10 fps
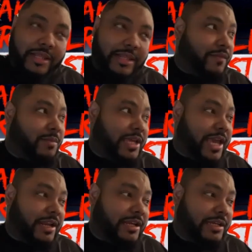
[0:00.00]
That would be
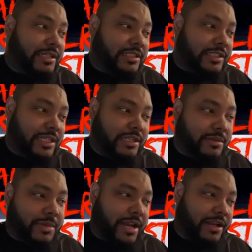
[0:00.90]
kind of good to see
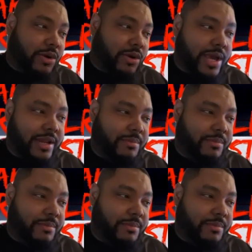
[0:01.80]
them kind of go at it.